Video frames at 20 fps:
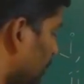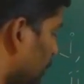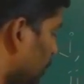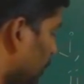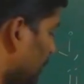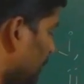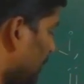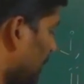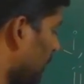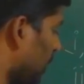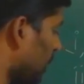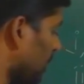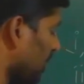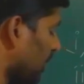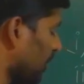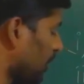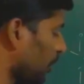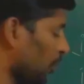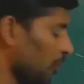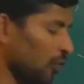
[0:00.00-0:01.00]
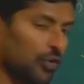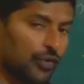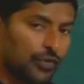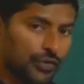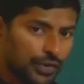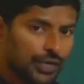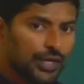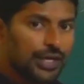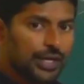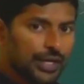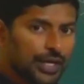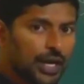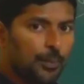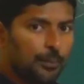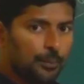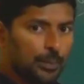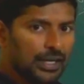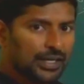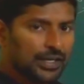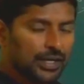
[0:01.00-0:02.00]
so it may not undergo
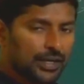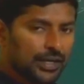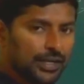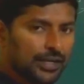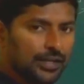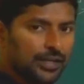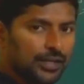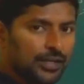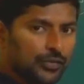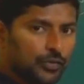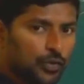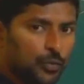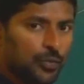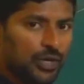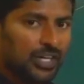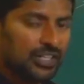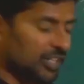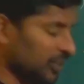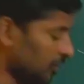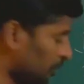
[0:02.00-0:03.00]
coupling, and so further